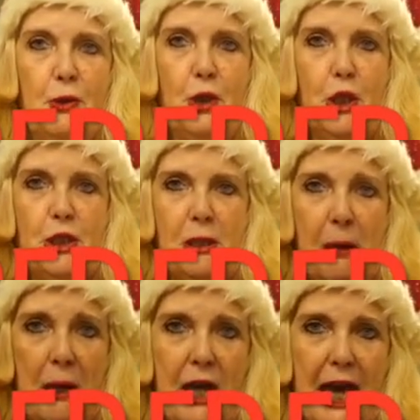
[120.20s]
good.
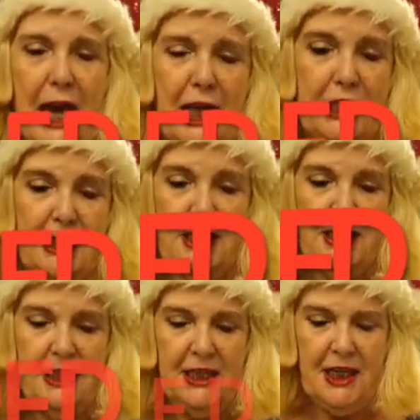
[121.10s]
Smell that.
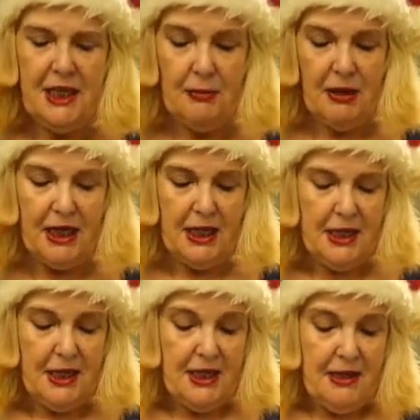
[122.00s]
Anyway,
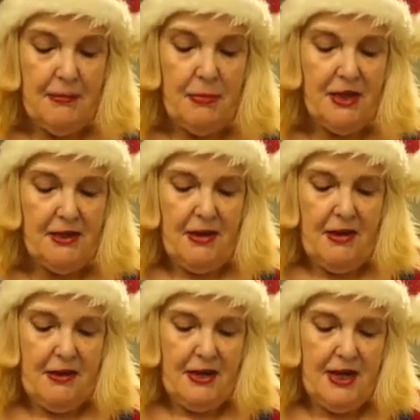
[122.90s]

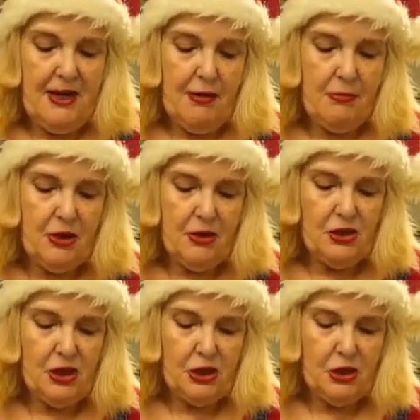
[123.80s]
and now I'm going to
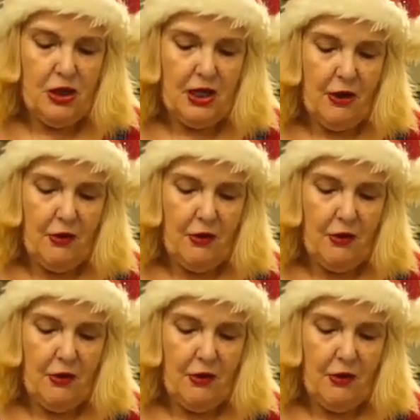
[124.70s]
just turn it